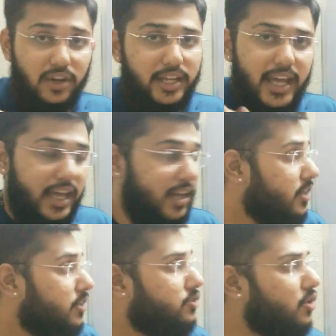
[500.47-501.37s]

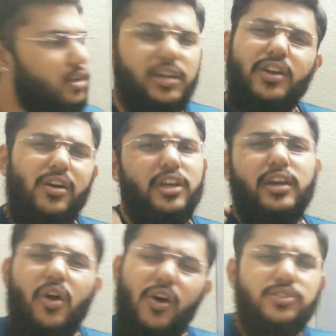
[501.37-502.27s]
Okay. So you
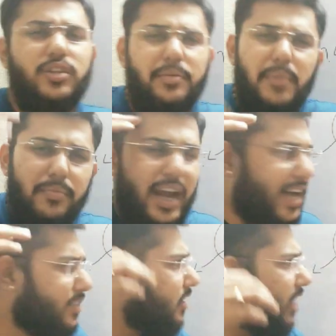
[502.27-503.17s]
can also remember
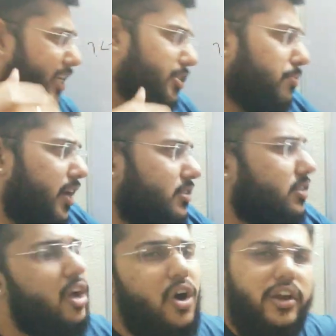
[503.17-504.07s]
as a
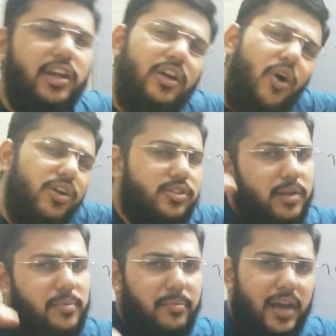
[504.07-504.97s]
explodents, or you can also
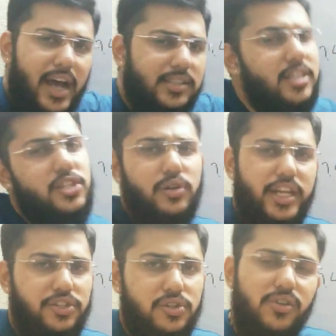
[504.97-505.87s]
remember as a
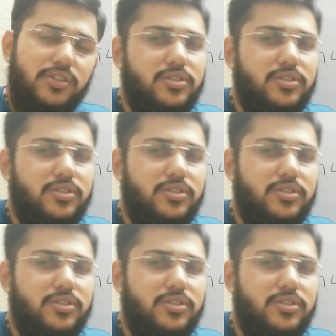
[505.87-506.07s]
straight strokes.